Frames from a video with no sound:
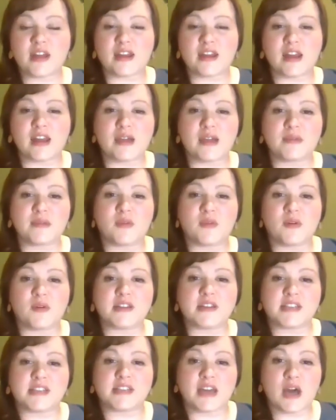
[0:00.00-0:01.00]
and I am
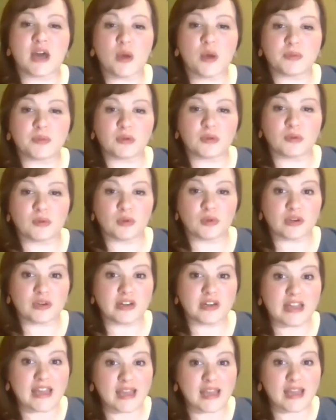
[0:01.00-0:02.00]
going to help you
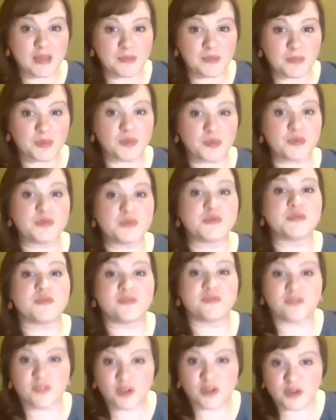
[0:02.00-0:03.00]
learn
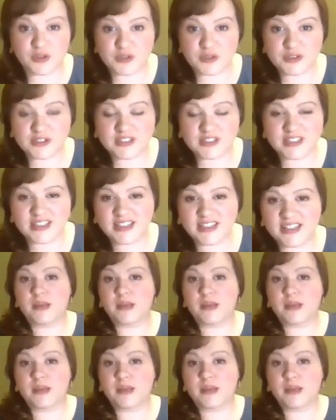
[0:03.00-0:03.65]
April's verse.